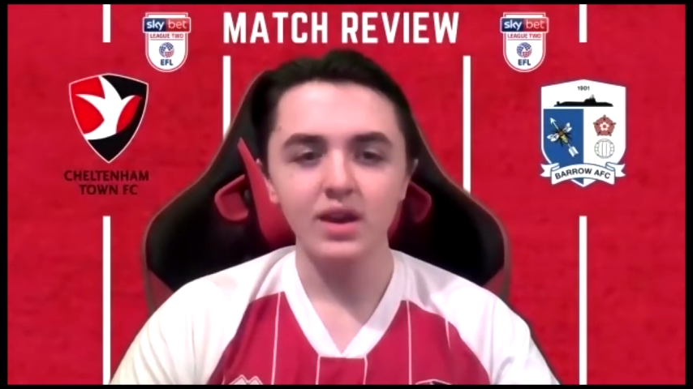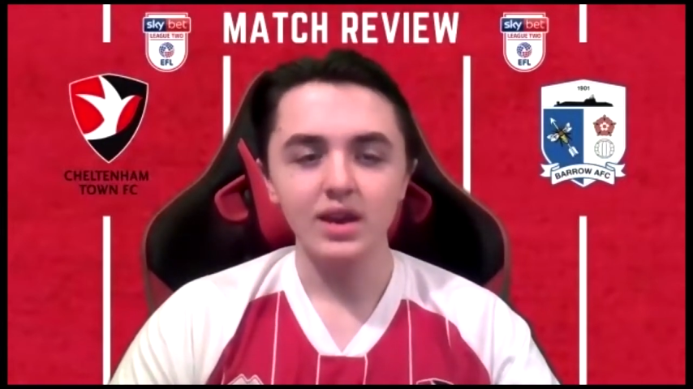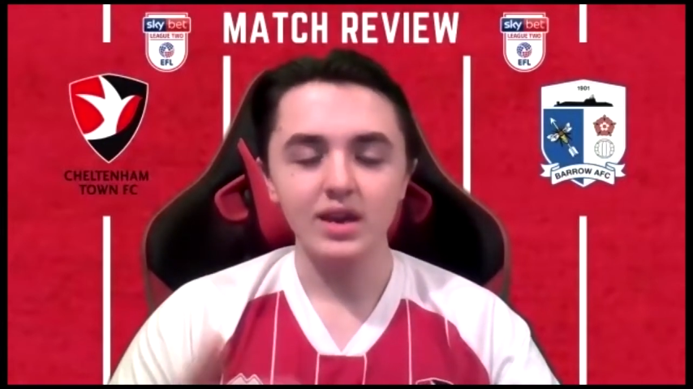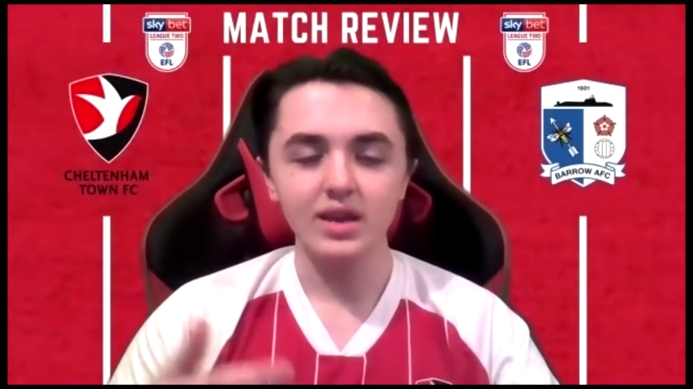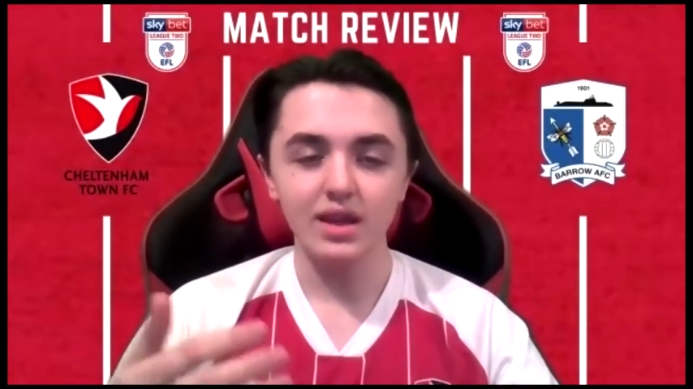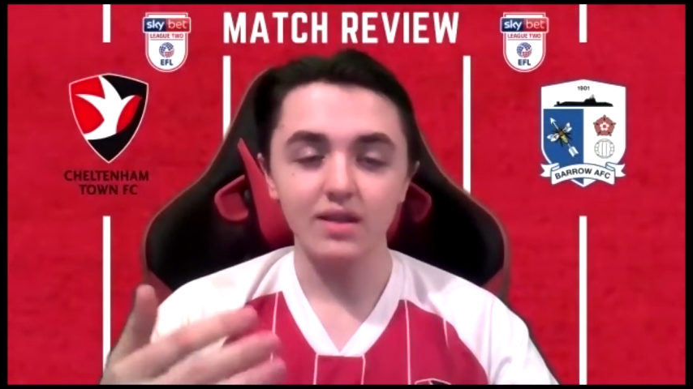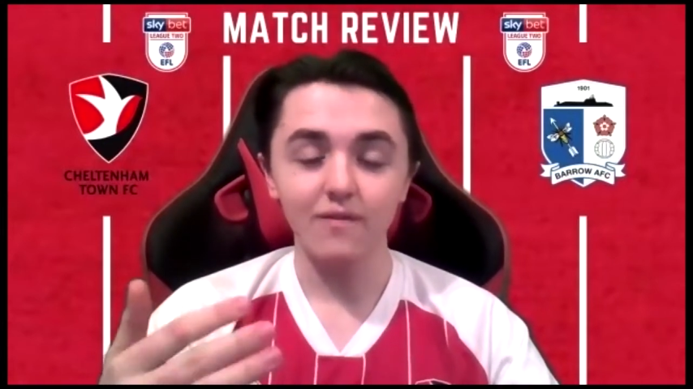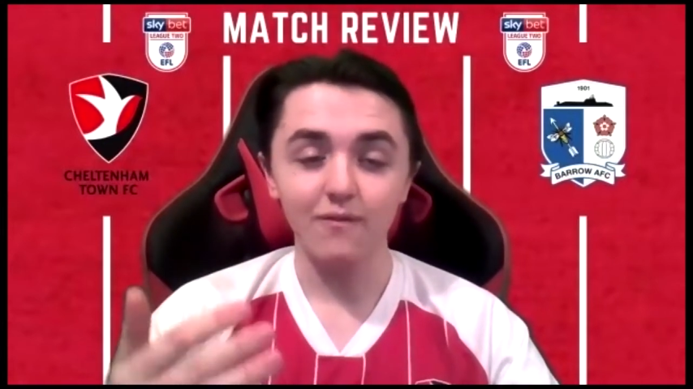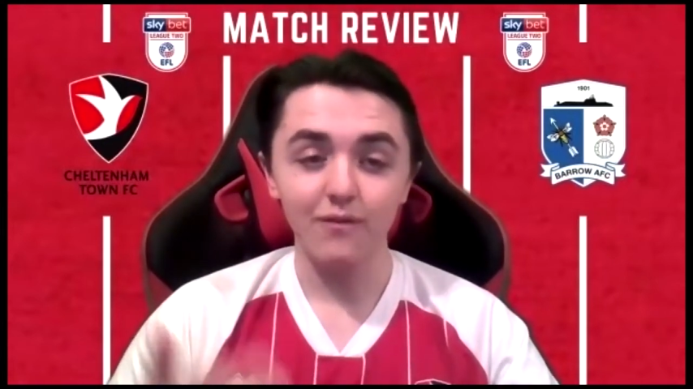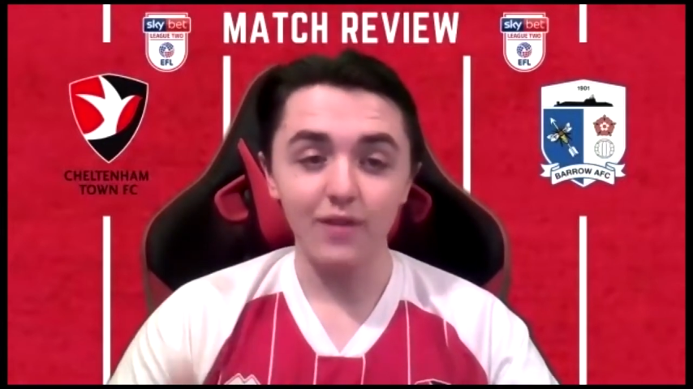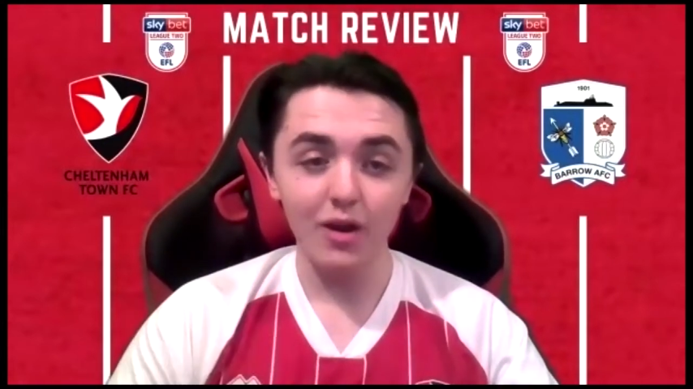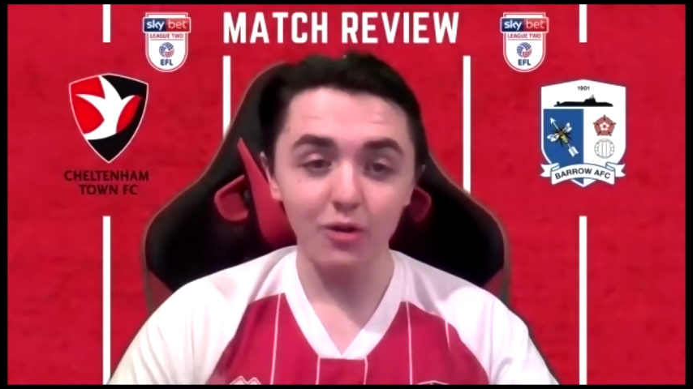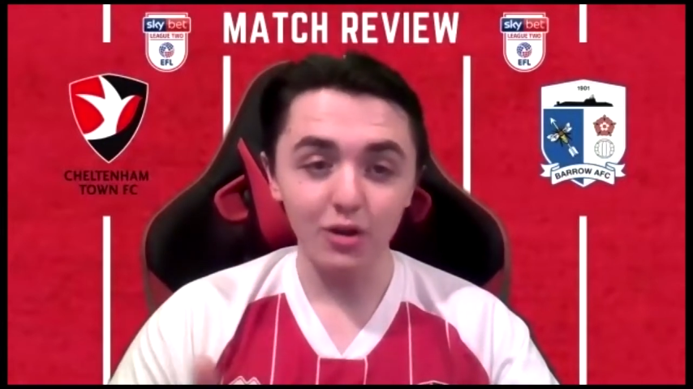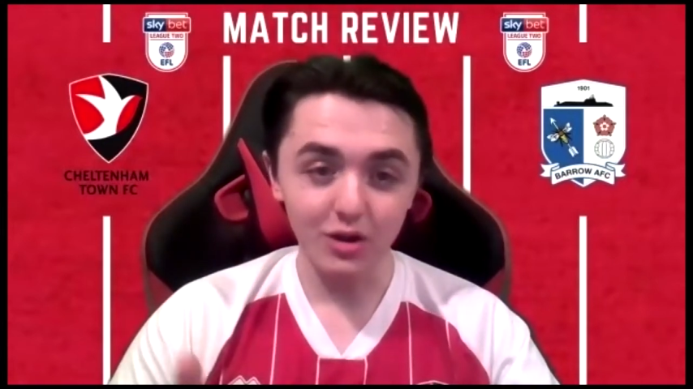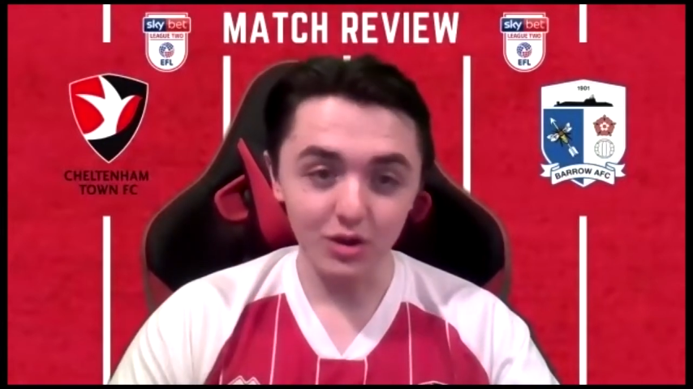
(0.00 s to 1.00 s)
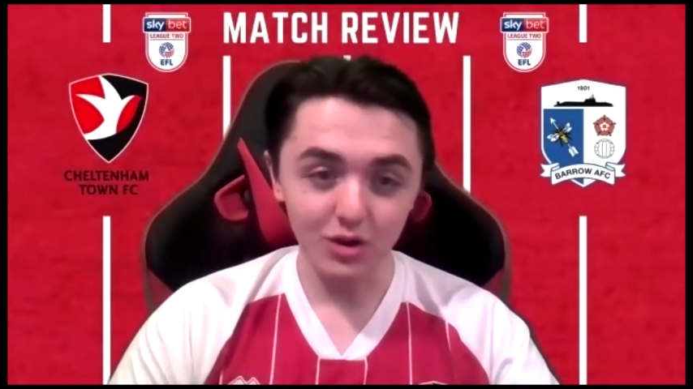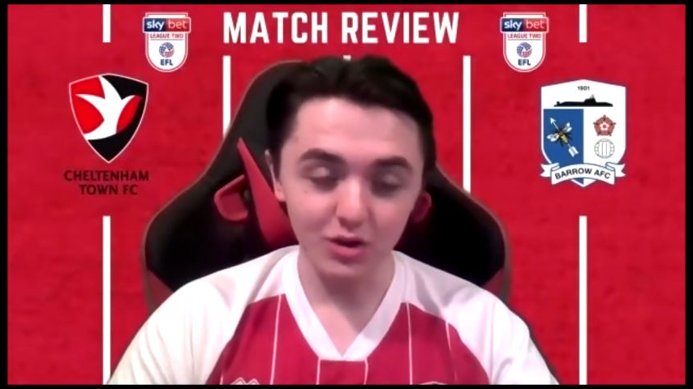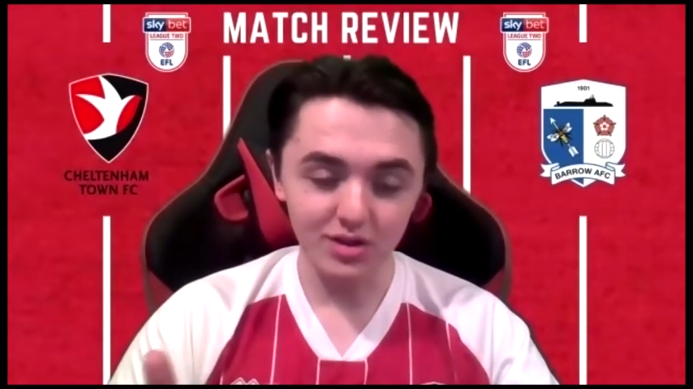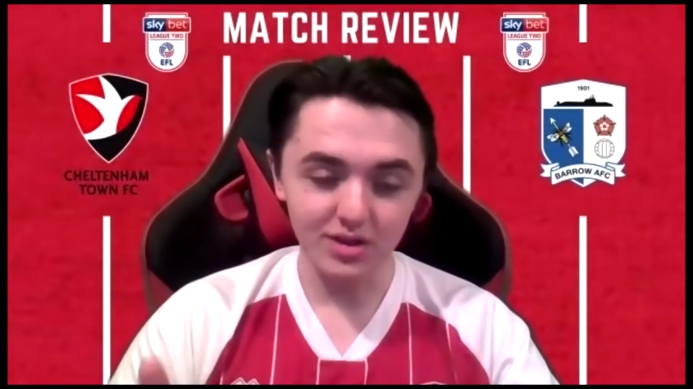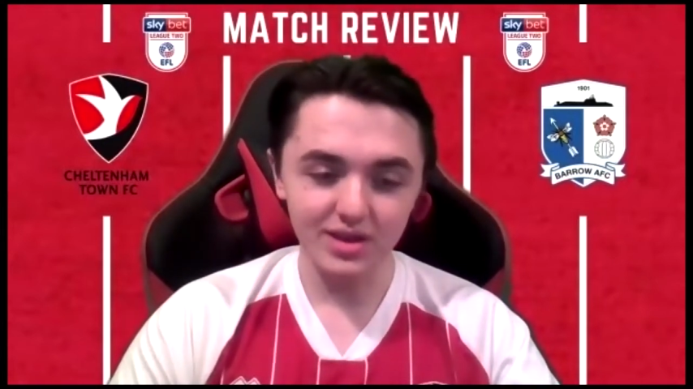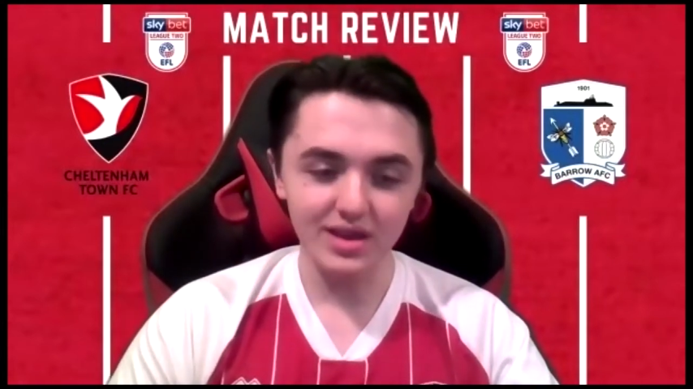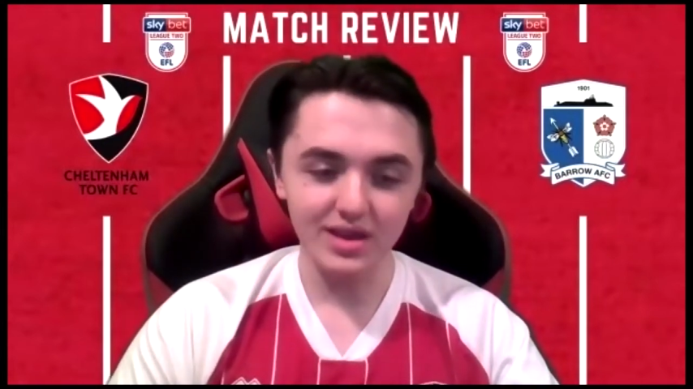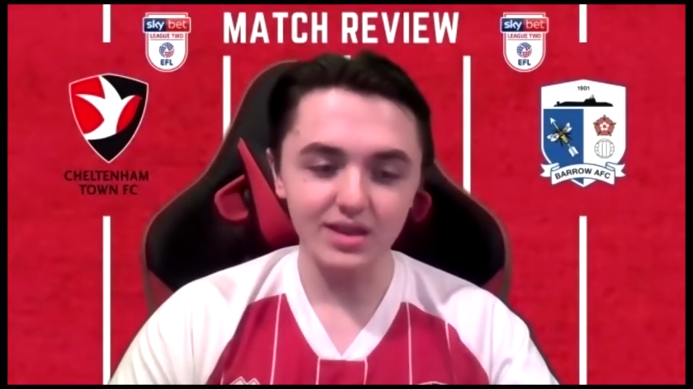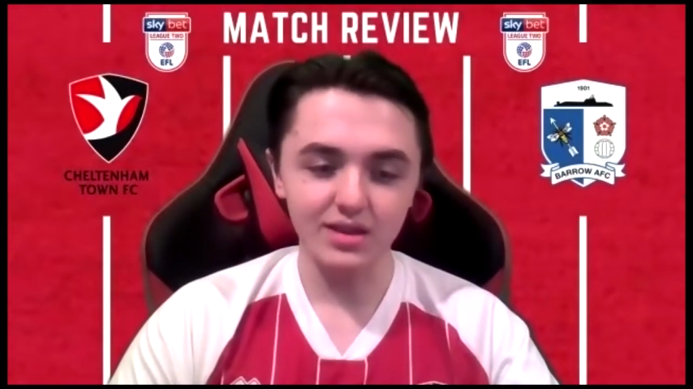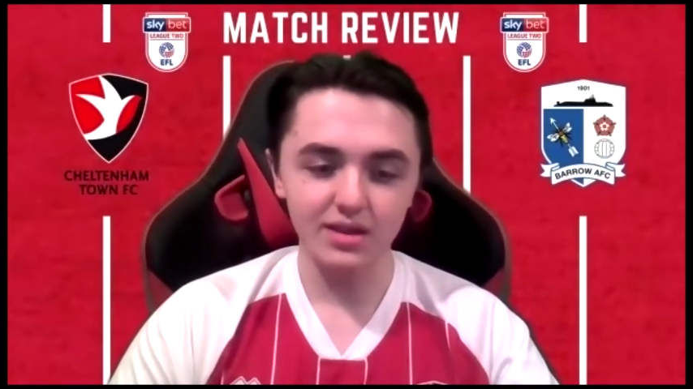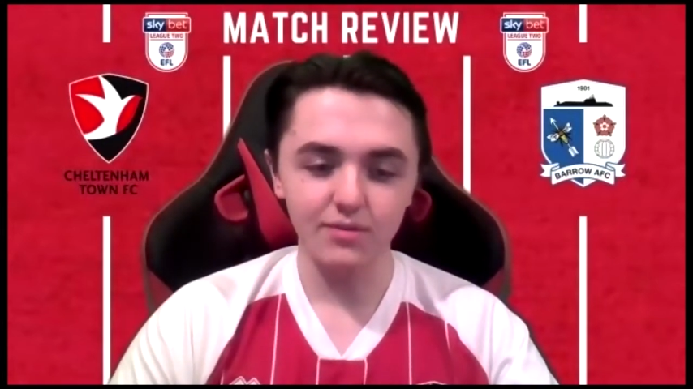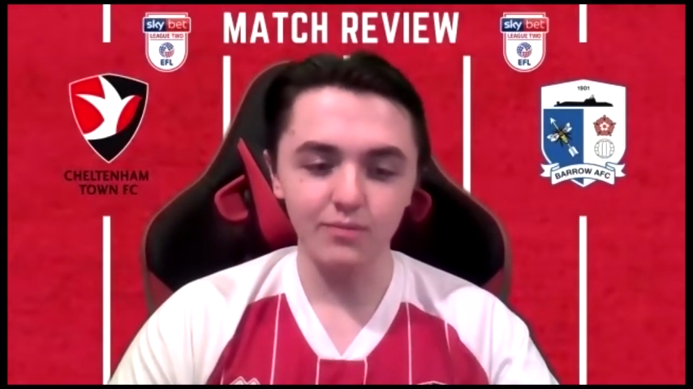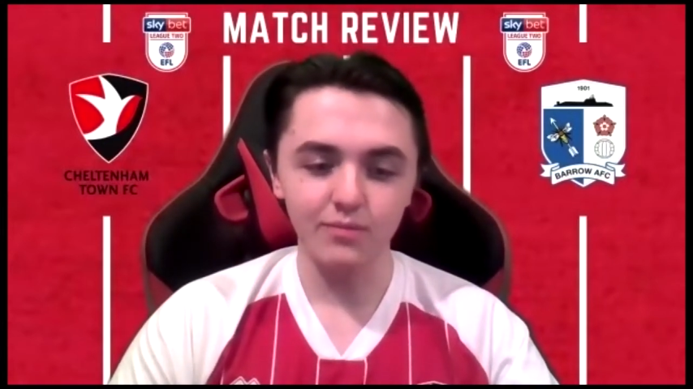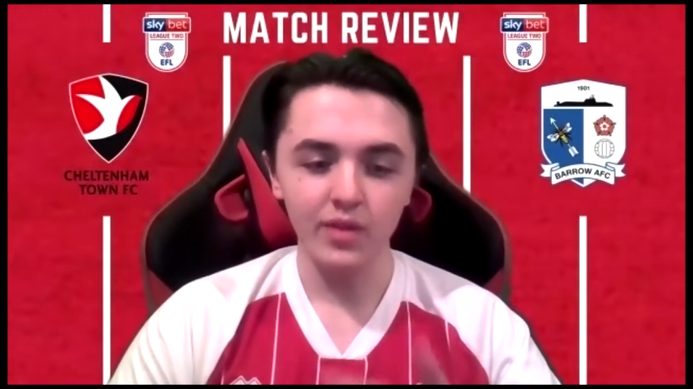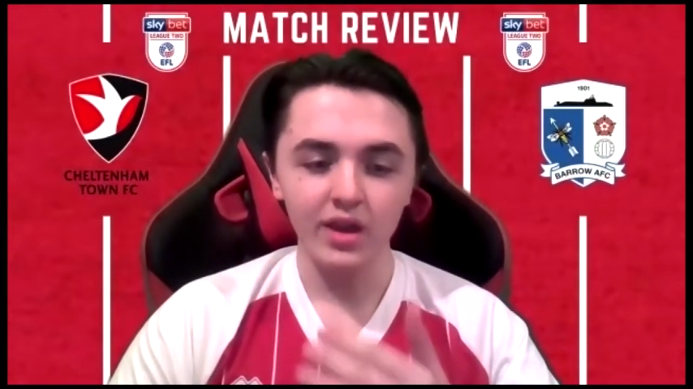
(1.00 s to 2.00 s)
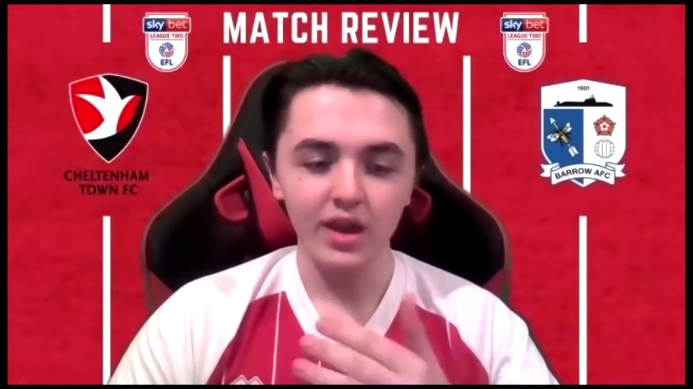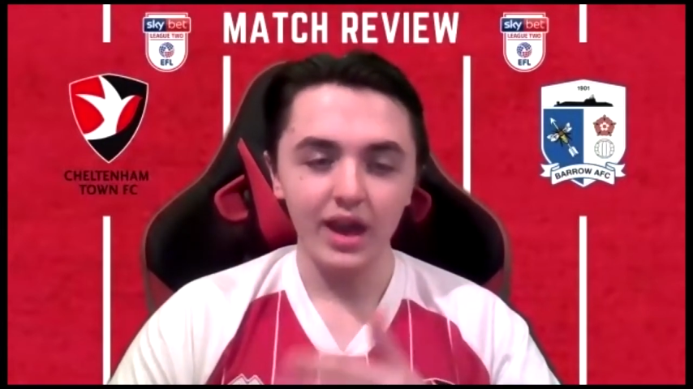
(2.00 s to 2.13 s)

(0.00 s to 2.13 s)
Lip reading: he's had a very good season.